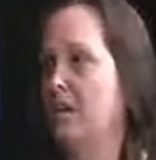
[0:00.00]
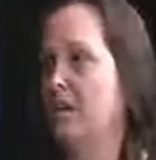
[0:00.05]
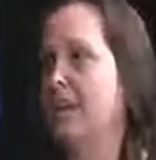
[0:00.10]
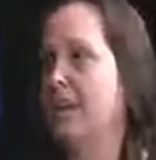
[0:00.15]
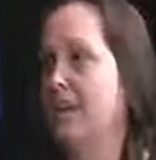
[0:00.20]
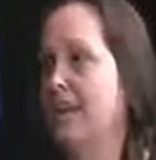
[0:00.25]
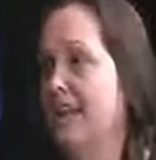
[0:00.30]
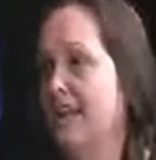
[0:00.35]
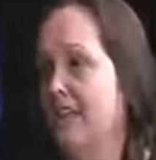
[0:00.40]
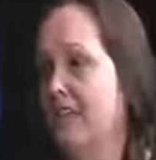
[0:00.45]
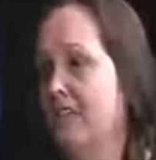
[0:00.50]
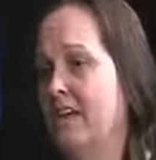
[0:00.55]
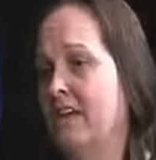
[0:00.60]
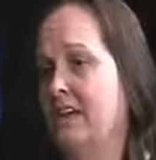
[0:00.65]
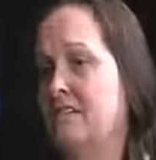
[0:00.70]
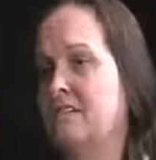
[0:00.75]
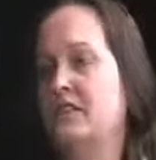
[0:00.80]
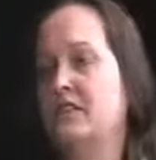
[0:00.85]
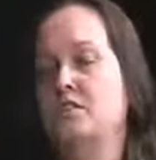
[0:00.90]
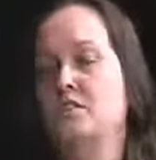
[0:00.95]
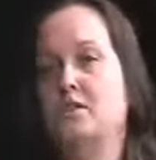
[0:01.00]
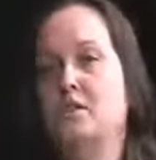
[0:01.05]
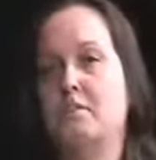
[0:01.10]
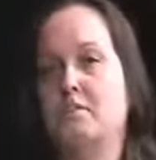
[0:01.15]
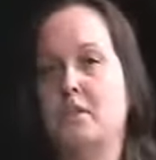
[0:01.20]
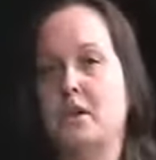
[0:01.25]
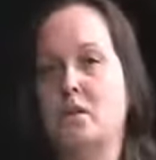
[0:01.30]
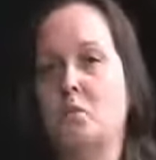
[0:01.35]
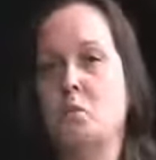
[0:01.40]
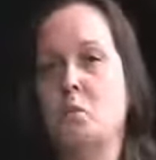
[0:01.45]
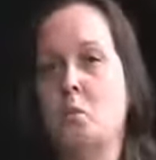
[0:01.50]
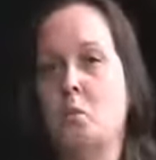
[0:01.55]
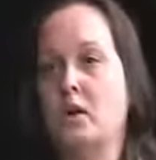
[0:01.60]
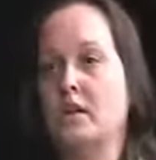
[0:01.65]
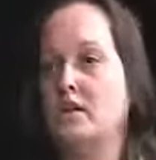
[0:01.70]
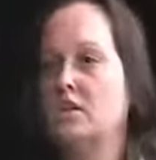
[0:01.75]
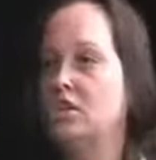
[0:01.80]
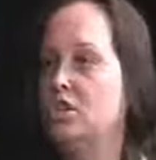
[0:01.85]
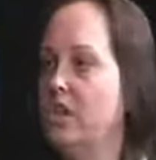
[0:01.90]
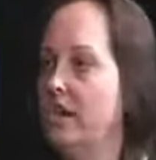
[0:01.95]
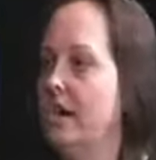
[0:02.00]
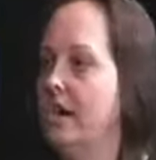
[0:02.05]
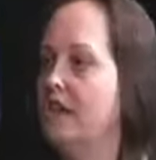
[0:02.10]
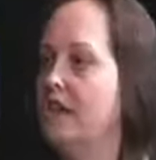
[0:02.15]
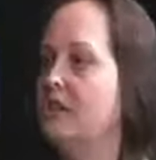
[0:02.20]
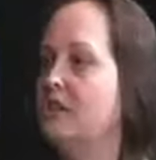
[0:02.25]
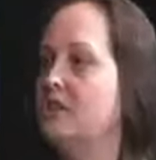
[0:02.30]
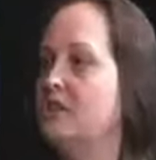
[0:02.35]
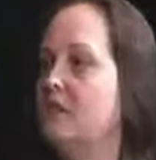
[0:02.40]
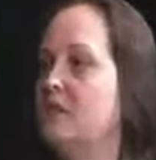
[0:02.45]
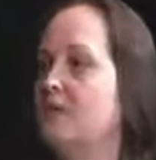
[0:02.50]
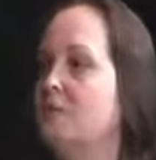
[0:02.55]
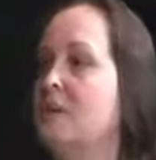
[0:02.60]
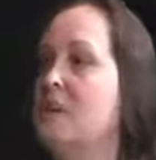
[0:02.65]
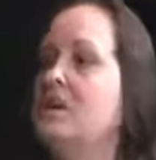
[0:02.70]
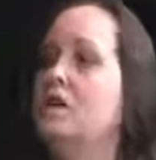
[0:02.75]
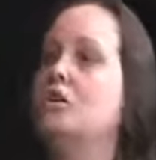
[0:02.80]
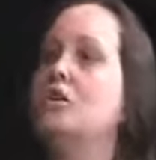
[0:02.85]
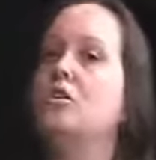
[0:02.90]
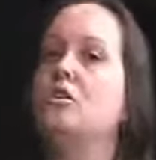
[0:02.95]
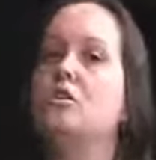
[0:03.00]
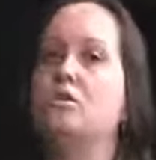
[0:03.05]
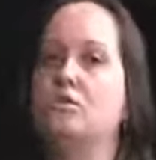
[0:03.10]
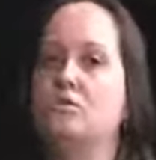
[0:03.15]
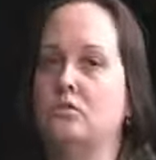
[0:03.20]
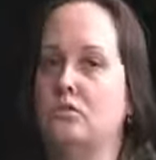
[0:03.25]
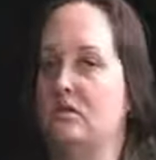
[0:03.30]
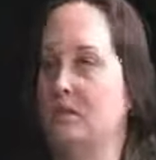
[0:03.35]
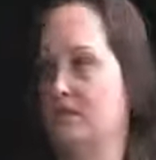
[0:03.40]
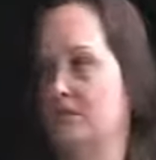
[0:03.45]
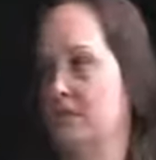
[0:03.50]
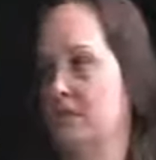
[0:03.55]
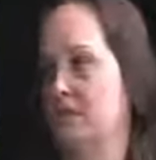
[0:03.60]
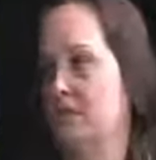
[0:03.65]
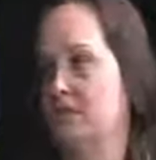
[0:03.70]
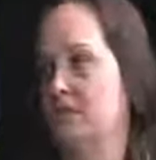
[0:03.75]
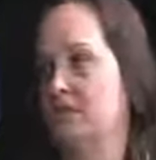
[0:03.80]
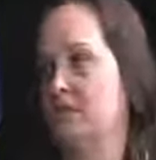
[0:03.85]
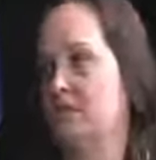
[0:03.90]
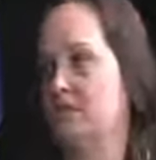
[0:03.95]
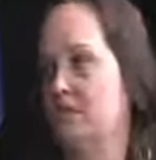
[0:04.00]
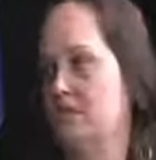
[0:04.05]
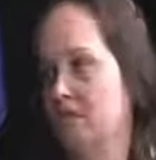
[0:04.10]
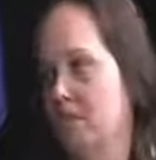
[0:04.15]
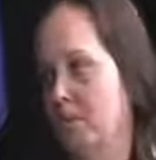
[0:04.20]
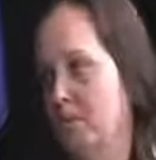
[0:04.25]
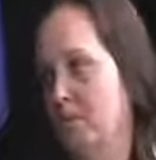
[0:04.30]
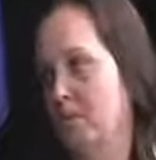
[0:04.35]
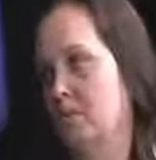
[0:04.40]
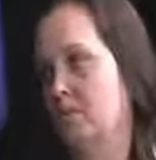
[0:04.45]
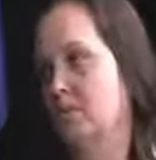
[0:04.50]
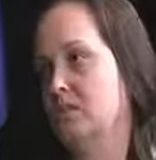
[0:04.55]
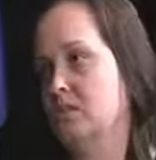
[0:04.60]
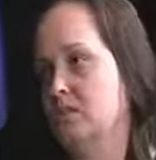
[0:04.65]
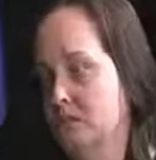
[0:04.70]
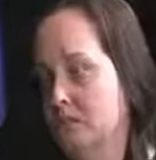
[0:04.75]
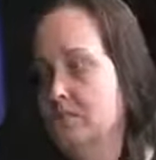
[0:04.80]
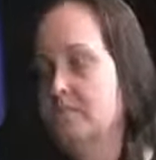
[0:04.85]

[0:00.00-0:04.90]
And again, like I said, you can make one change and it make a huge difference in your numbers.